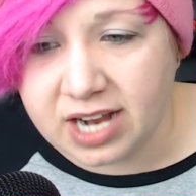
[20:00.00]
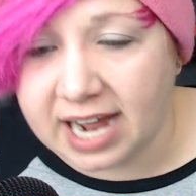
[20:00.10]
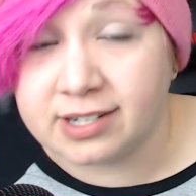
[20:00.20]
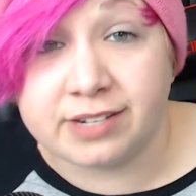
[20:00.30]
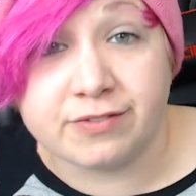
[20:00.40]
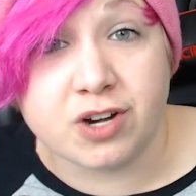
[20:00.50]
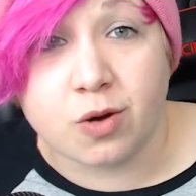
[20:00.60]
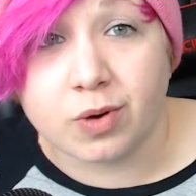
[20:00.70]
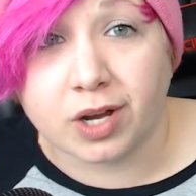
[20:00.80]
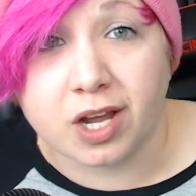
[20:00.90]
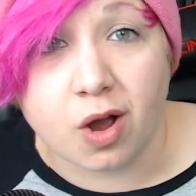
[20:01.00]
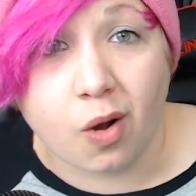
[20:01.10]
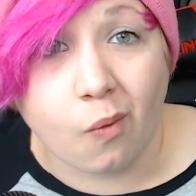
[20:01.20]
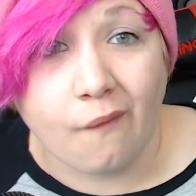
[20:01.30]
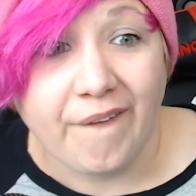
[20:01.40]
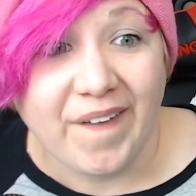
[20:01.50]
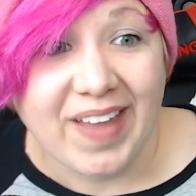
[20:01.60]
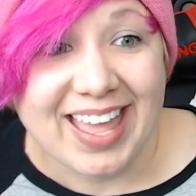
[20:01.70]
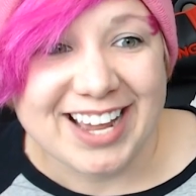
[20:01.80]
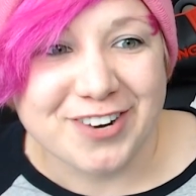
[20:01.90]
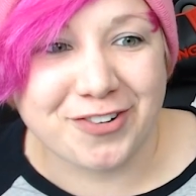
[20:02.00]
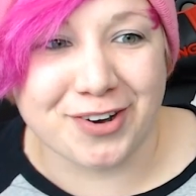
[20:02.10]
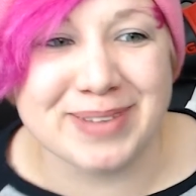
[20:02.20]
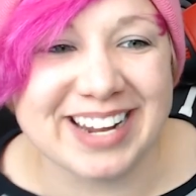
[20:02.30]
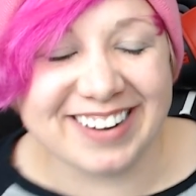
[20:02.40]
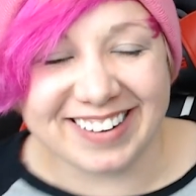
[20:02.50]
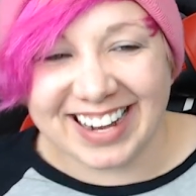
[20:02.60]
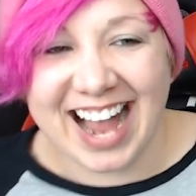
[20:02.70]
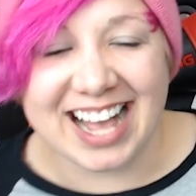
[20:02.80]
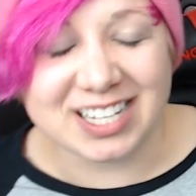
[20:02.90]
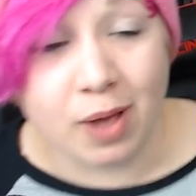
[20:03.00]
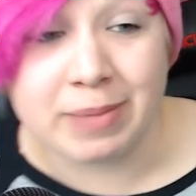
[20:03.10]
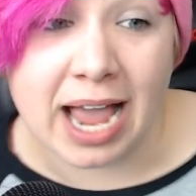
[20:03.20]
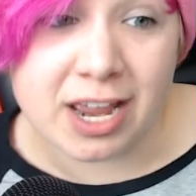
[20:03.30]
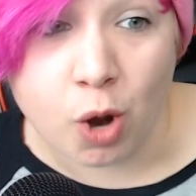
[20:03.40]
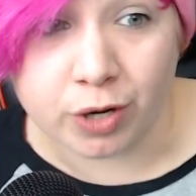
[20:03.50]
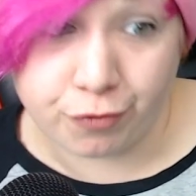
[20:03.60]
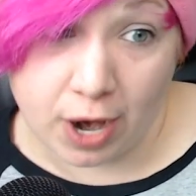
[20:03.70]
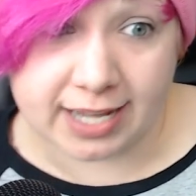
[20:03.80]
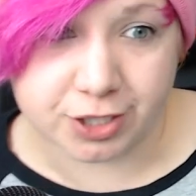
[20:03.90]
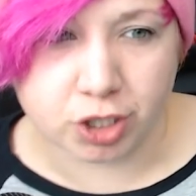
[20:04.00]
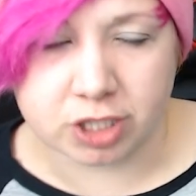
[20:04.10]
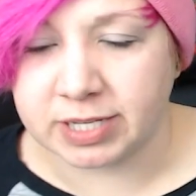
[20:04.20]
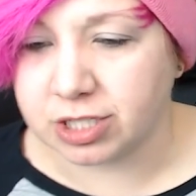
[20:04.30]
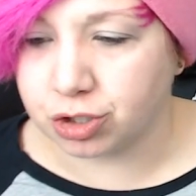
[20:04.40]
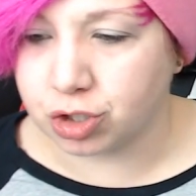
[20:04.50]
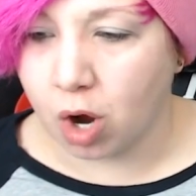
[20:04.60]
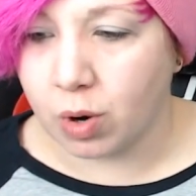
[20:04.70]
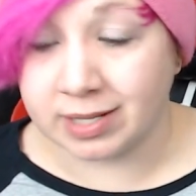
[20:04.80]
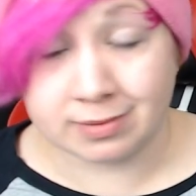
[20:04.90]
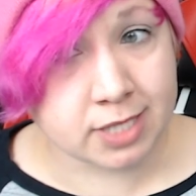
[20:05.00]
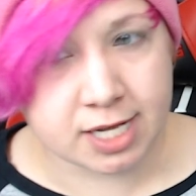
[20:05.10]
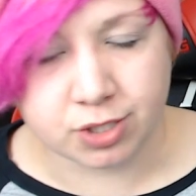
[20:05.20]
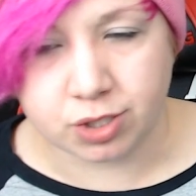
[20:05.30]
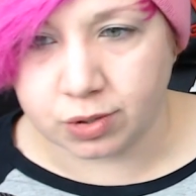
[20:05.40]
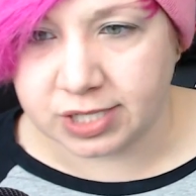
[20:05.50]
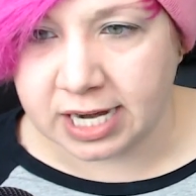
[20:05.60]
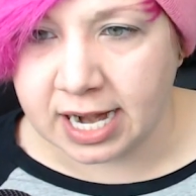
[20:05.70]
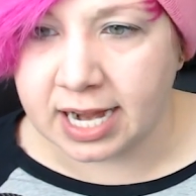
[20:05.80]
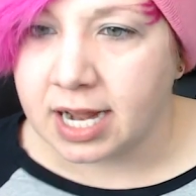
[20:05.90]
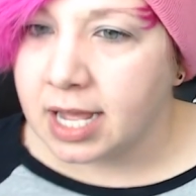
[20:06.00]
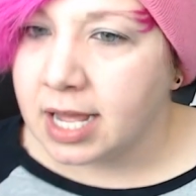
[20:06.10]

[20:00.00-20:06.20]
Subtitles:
don't even know where to go from here, guys. Well, I mean, I know on Friday is Christmas, so, and today's Tuesday night.